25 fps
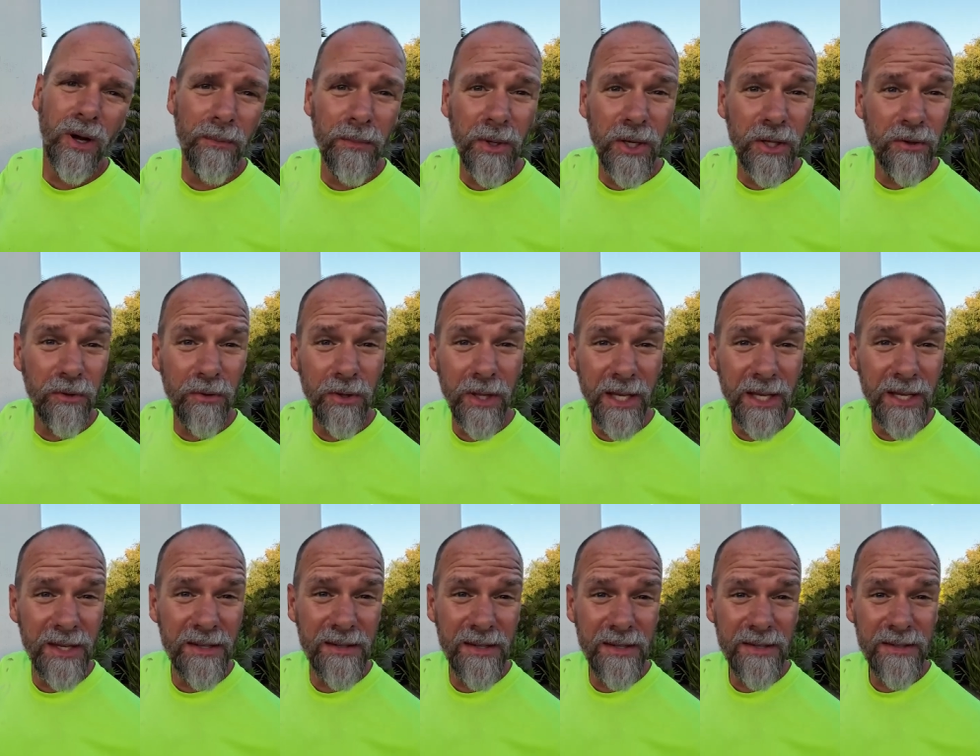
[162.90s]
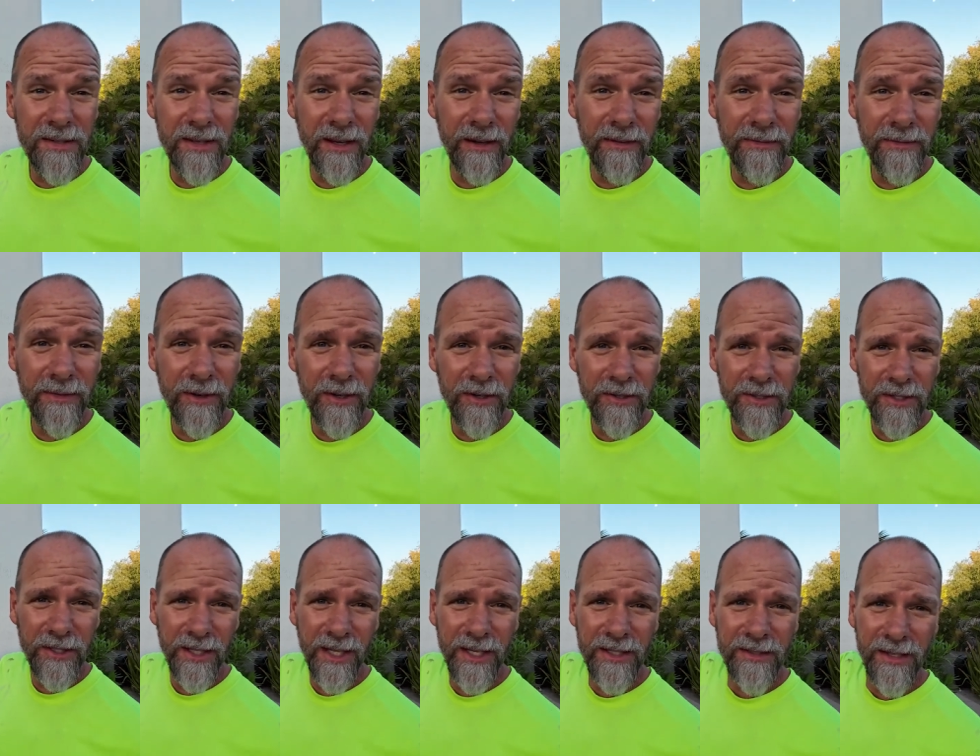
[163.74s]
I'm gonna do the easy stuff
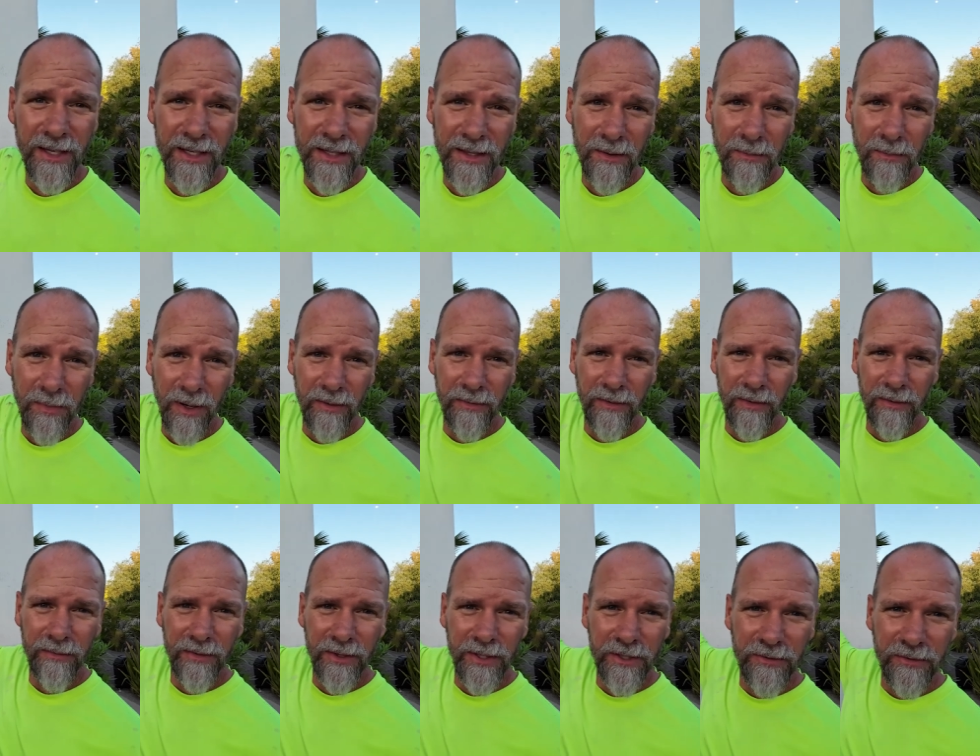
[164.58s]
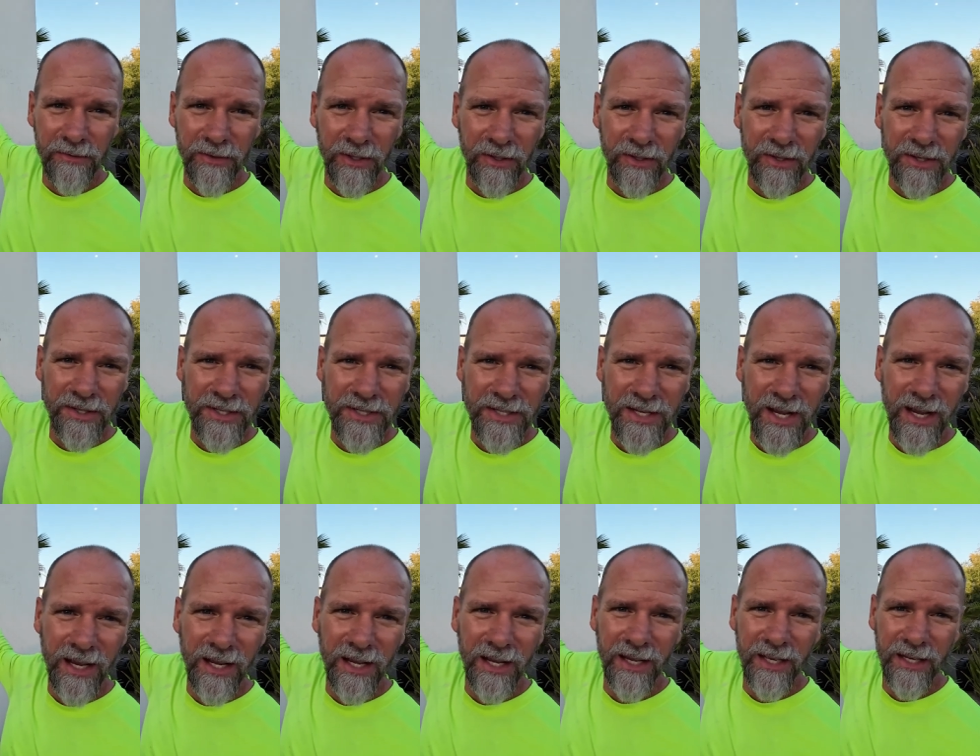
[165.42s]
first, and that's like the Pufferfishvillas
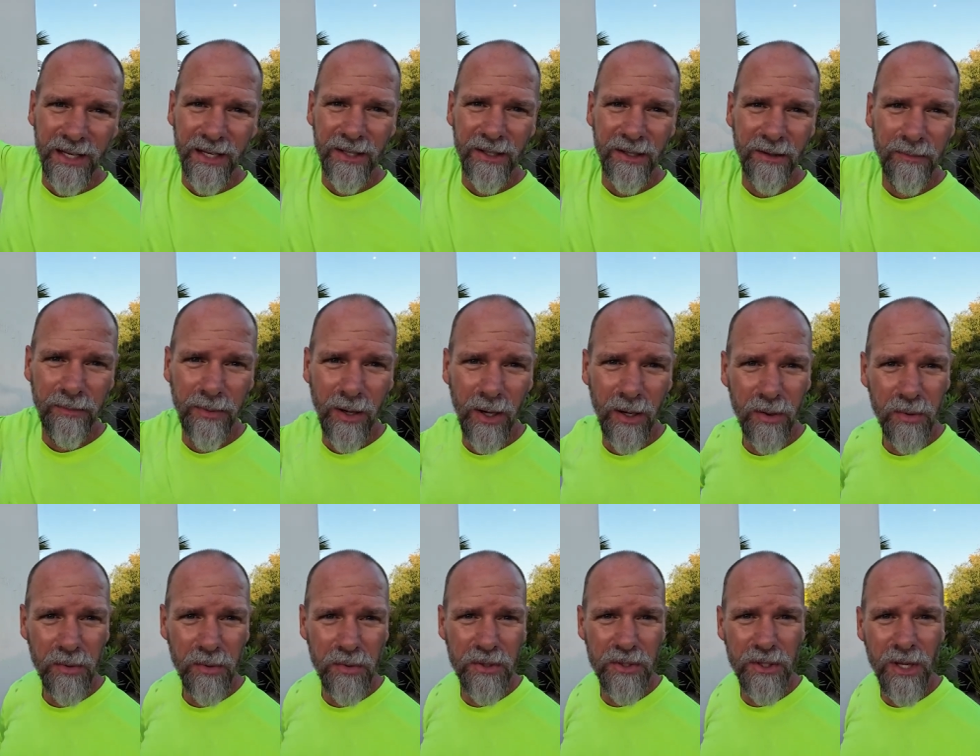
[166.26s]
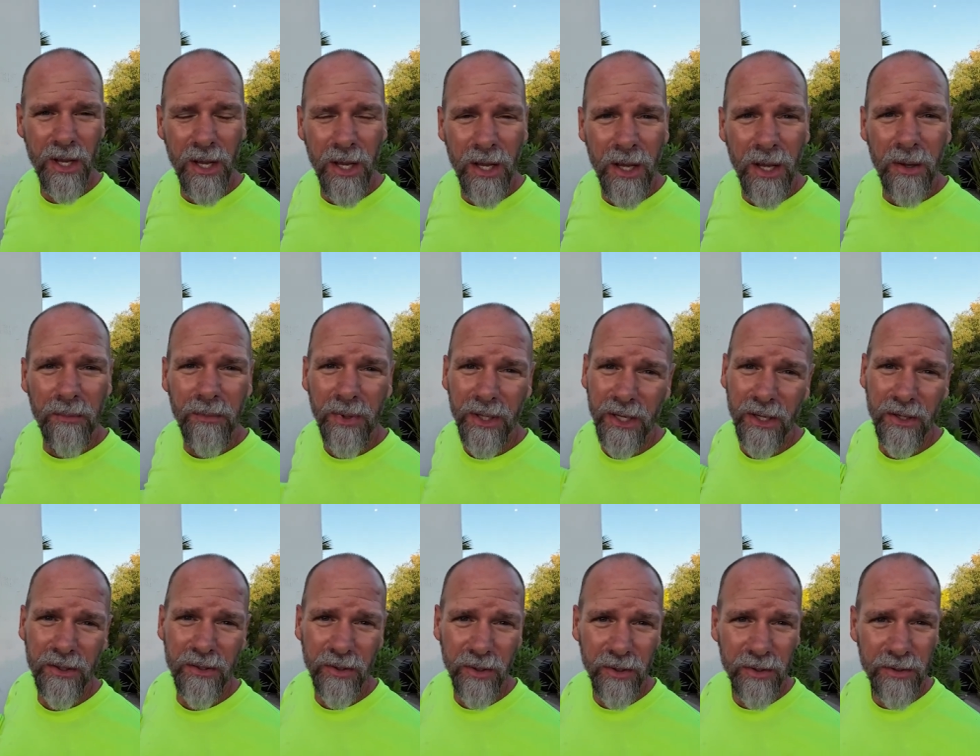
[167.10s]
sign and the post,
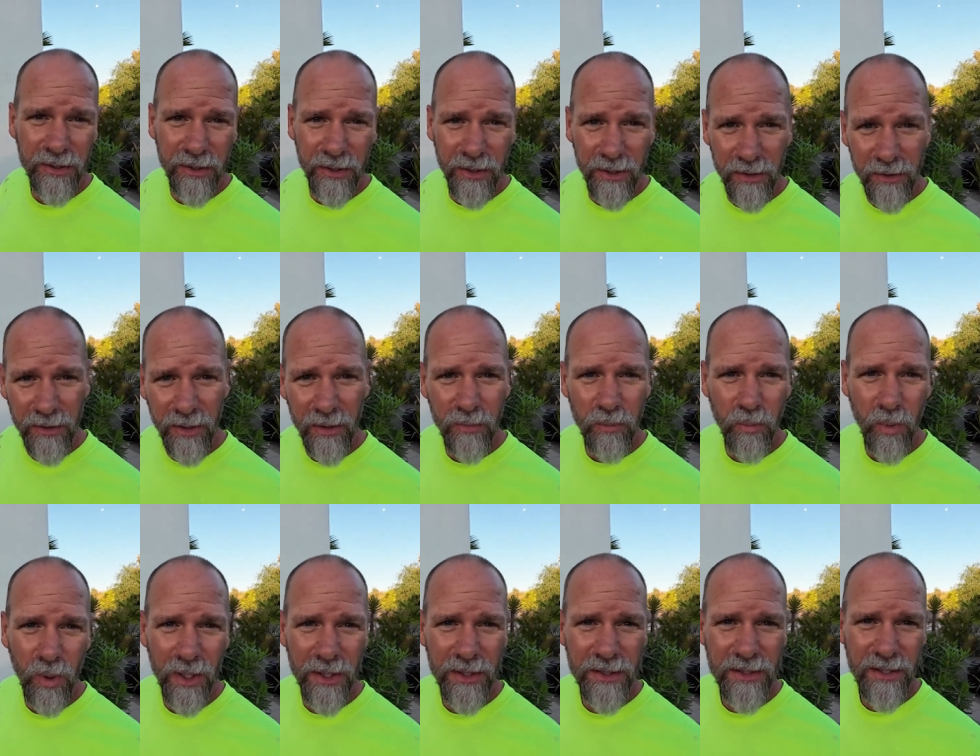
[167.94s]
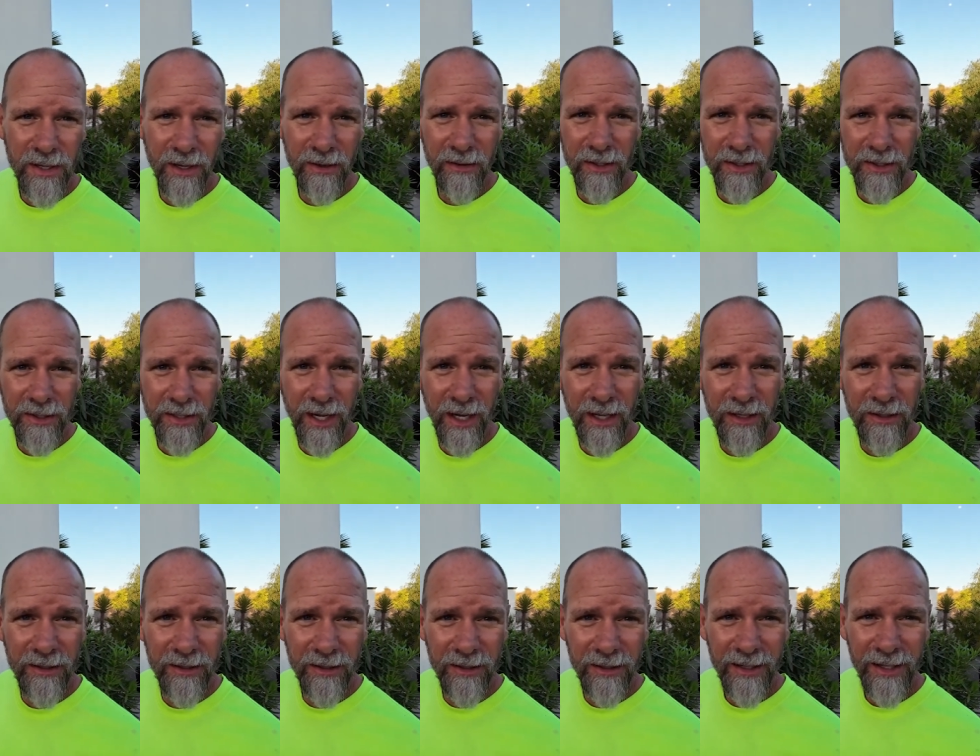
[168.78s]
because those are one solid
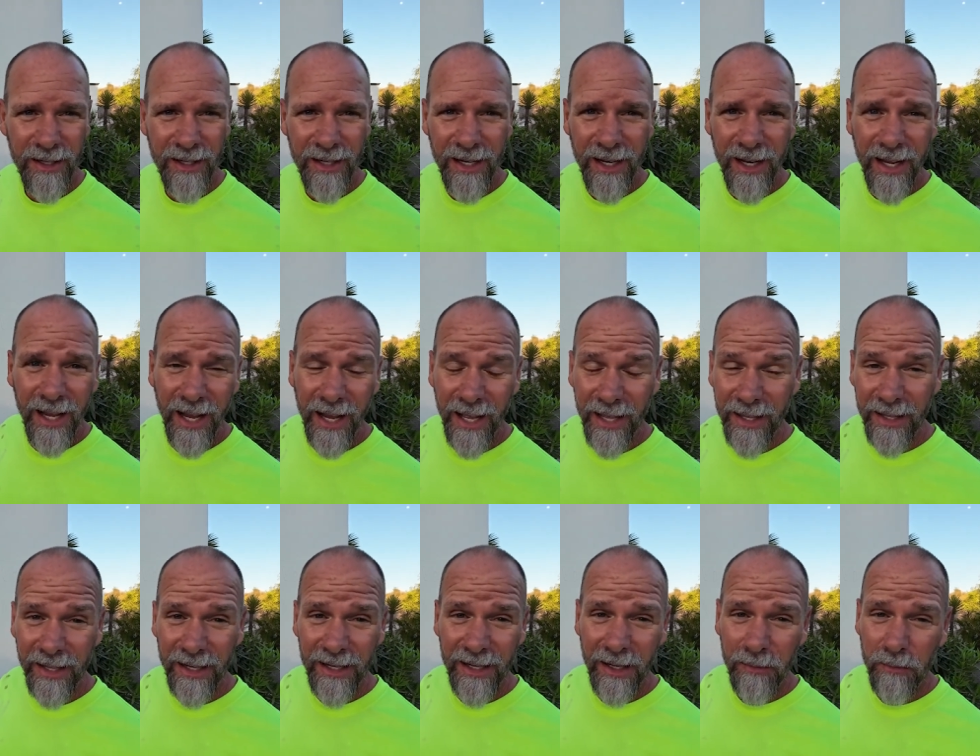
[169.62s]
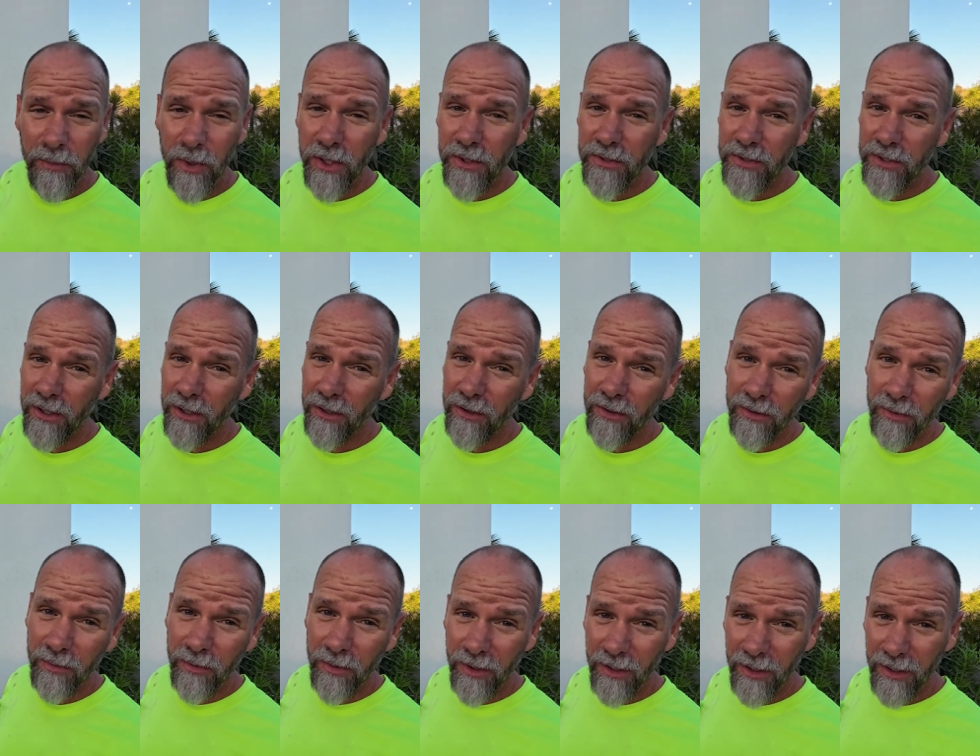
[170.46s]
color. And then I'm going to start to
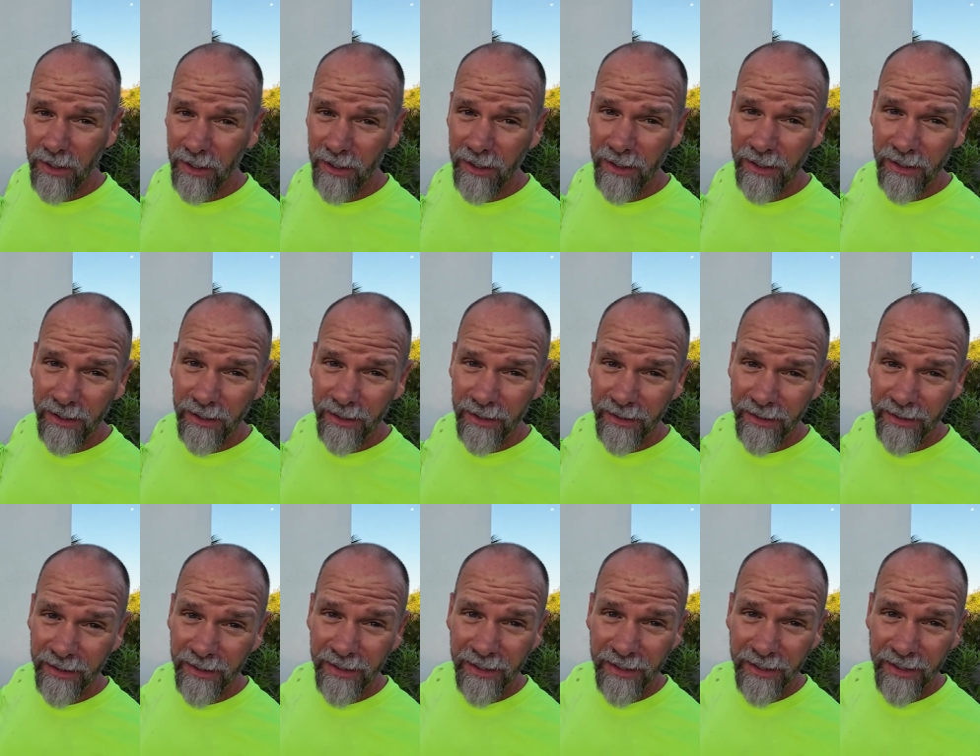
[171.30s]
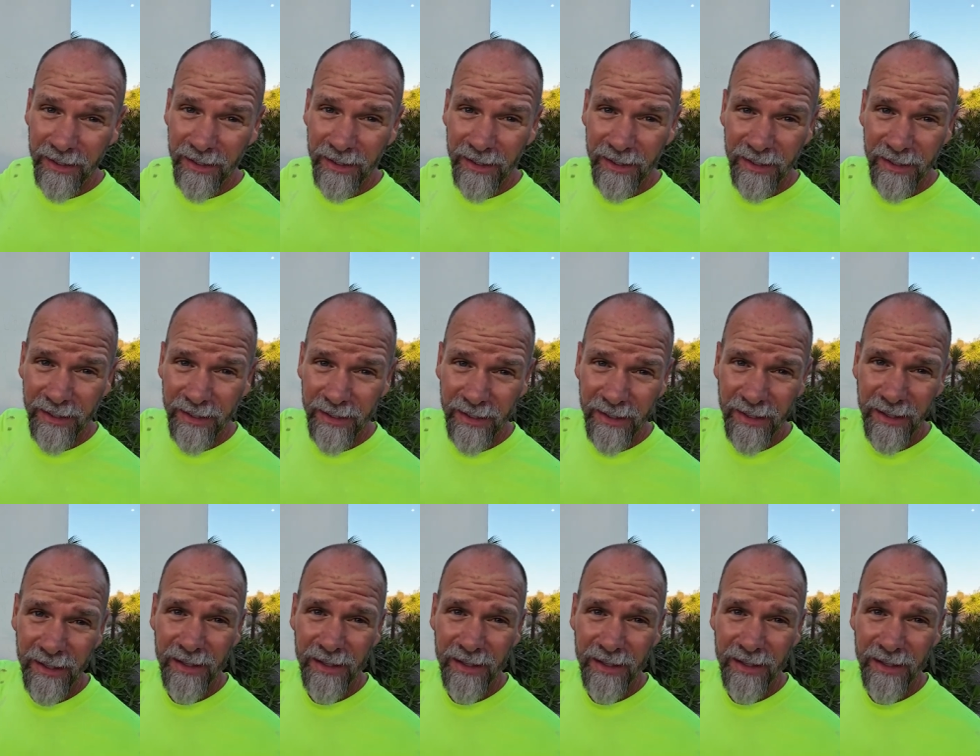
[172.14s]
work on the